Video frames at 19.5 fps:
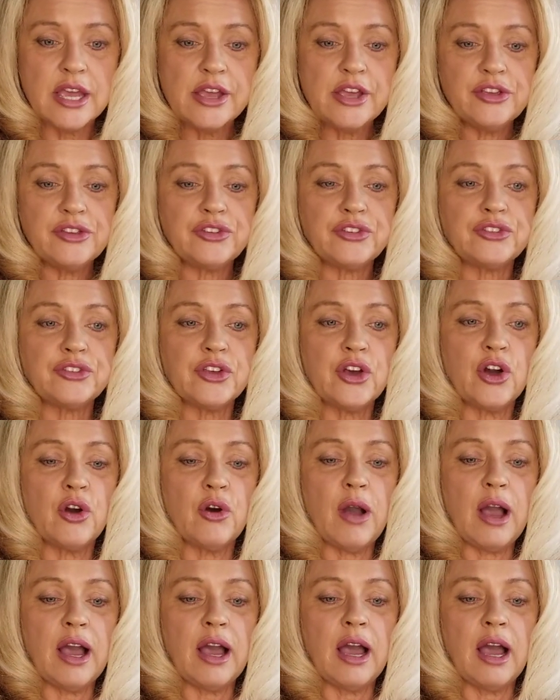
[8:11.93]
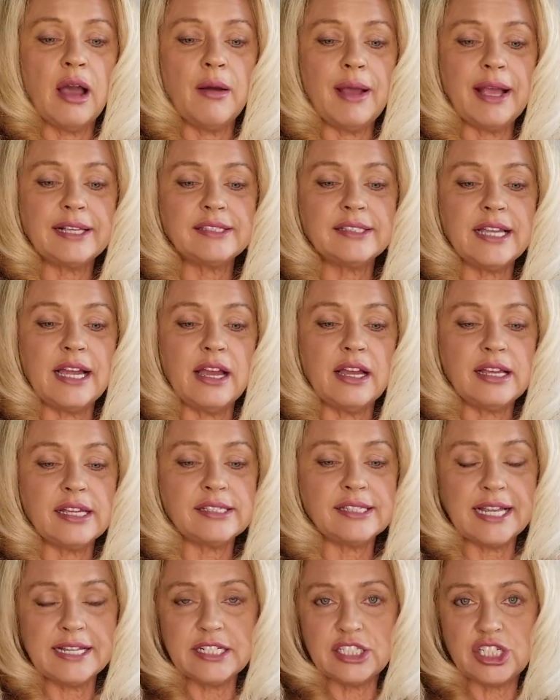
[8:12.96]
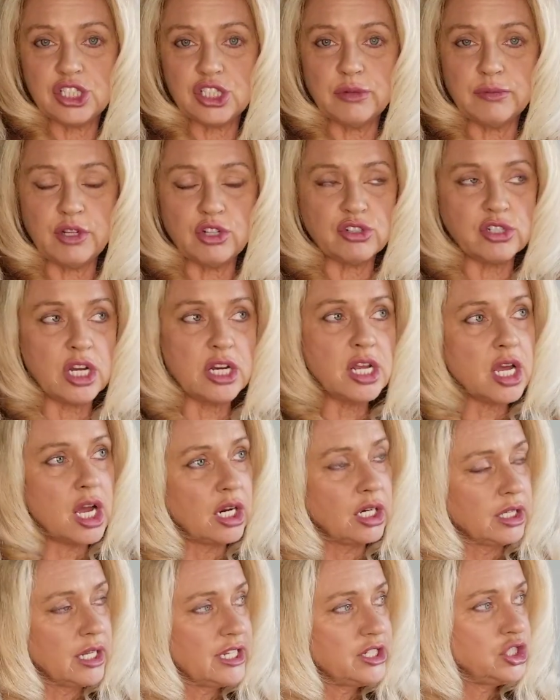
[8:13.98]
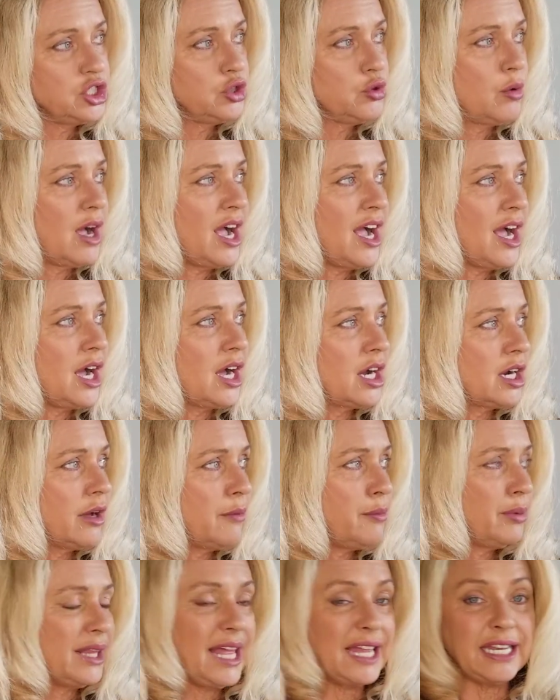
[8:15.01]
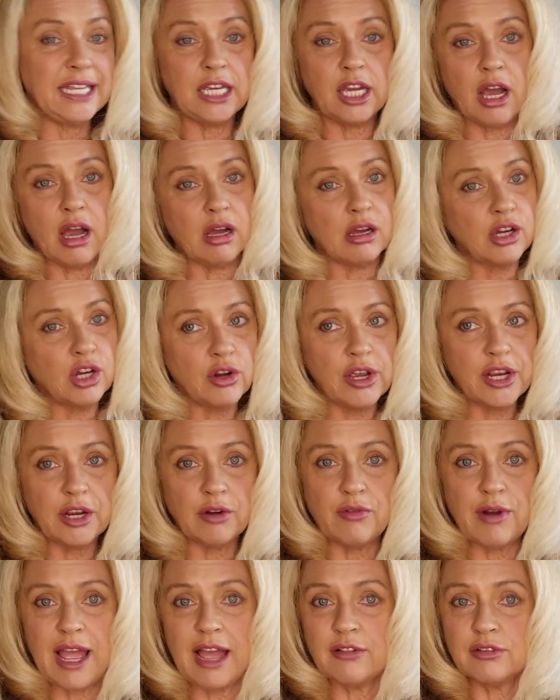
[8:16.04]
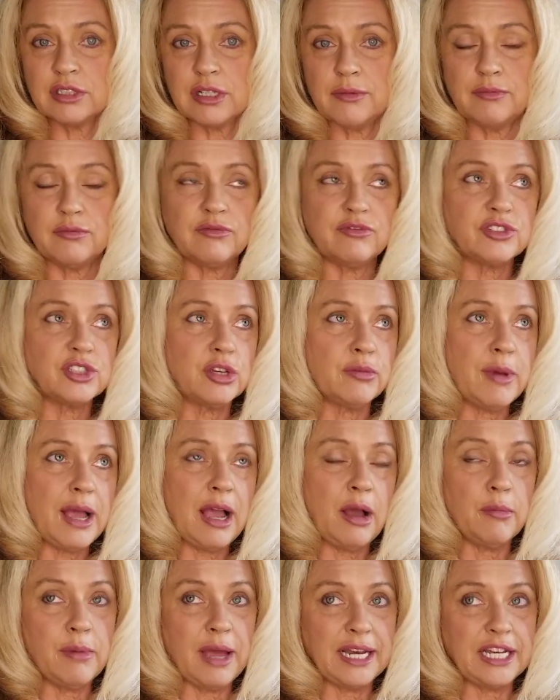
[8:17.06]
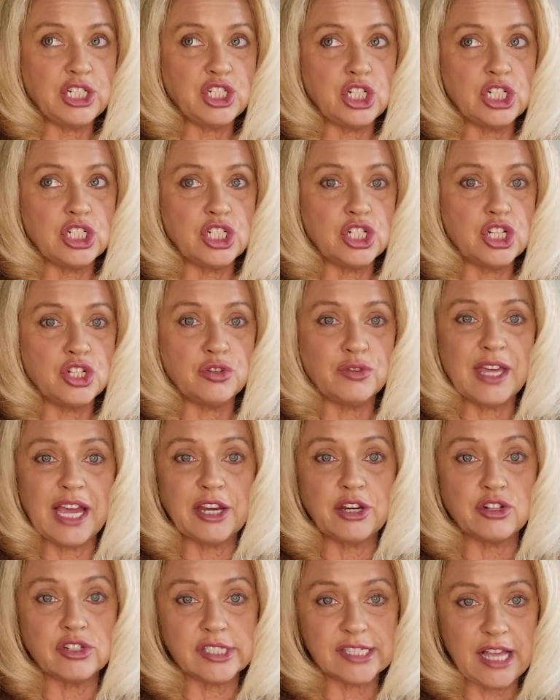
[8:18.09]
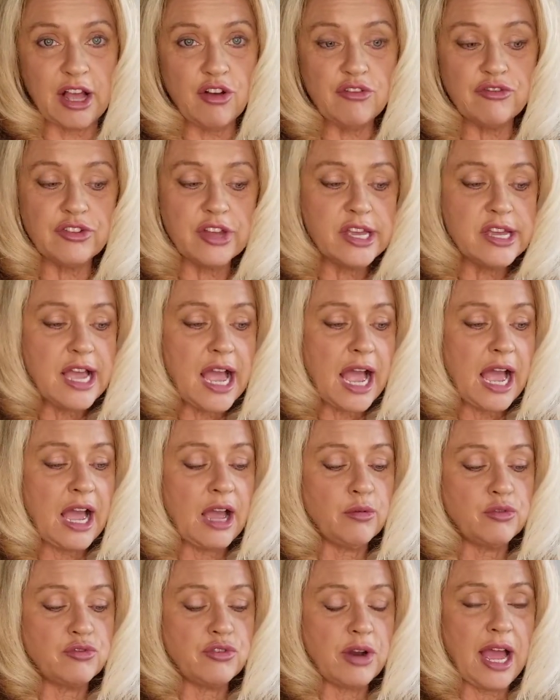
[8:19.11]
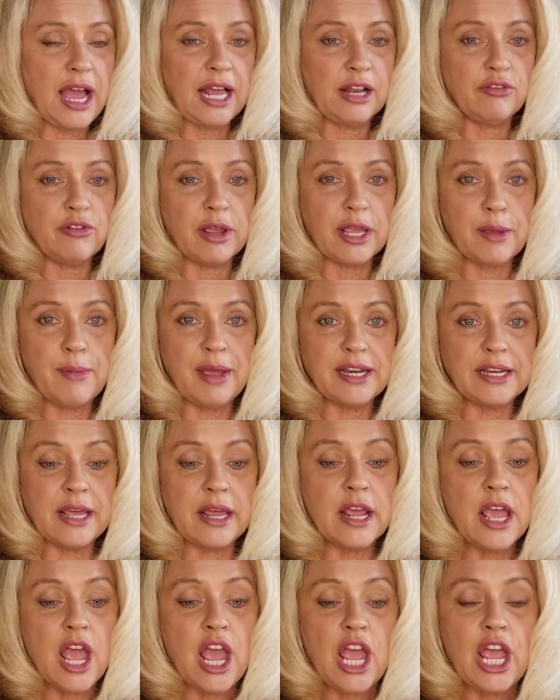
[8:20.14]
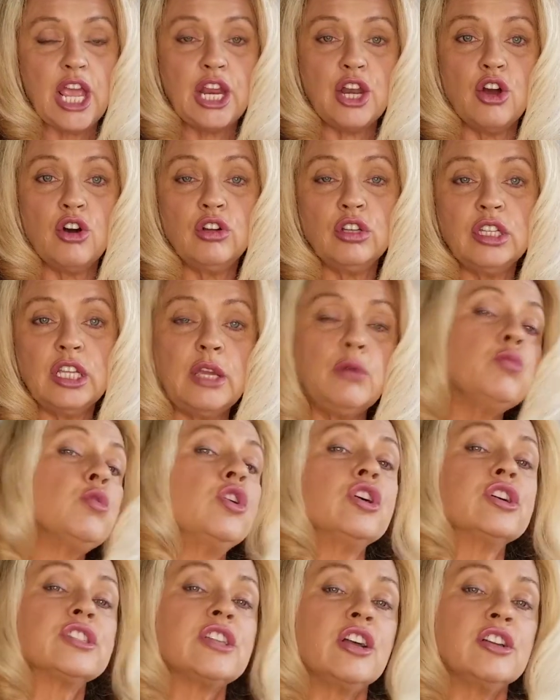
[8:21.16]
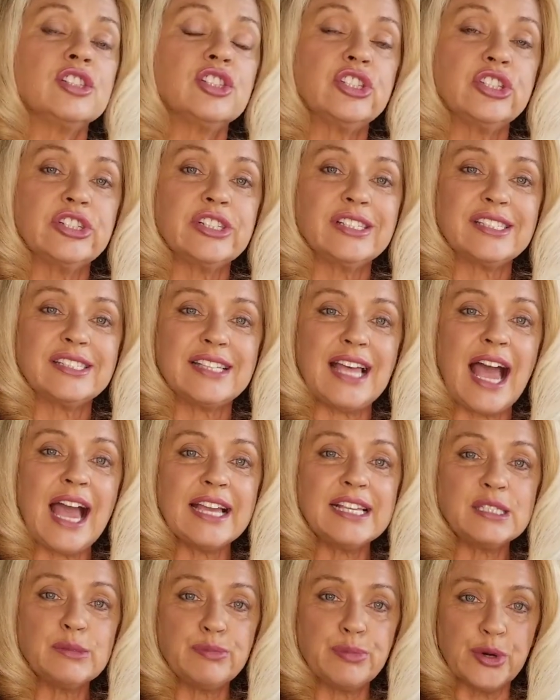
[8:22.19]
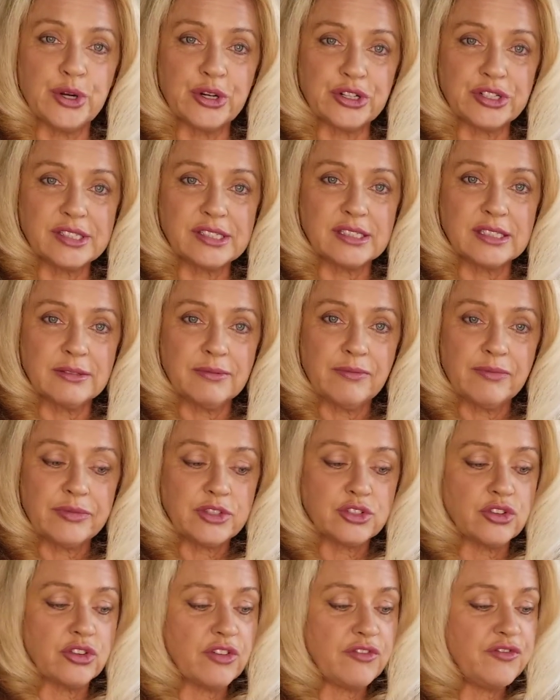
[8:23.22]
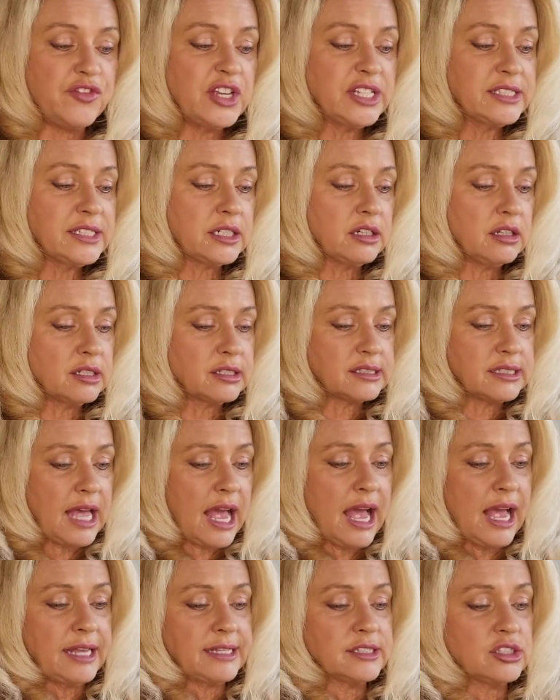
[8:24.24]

So extended distribution, unless you are planning on going around and somehow managing to do that yourself, I would highly recommend it. It only works on certain size books, so the physical size.